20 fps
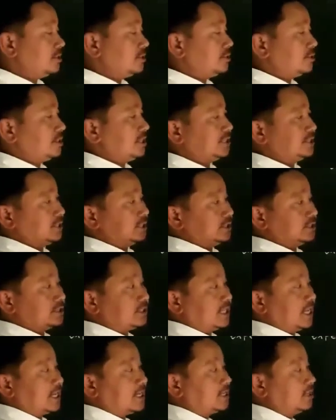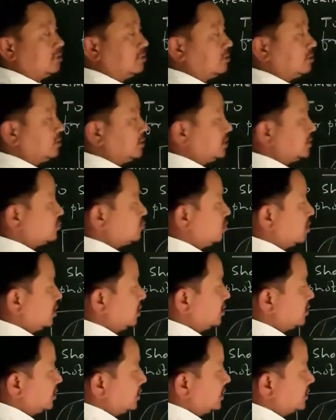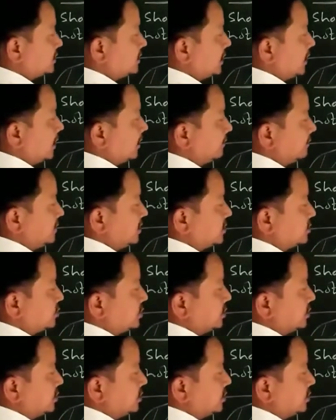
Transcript: regions, like this color is there, this